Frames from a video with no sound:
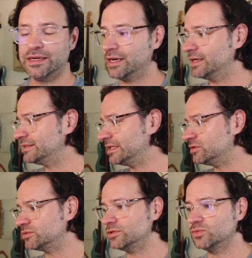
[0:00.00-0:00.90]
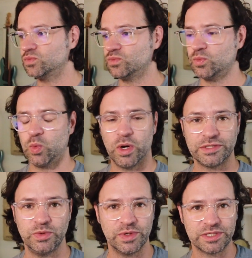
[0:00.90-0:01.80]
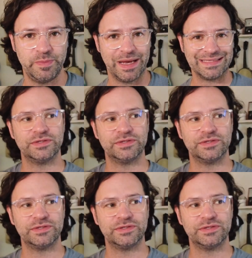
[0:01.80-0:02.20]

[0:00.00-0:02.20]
they don't know what to expect.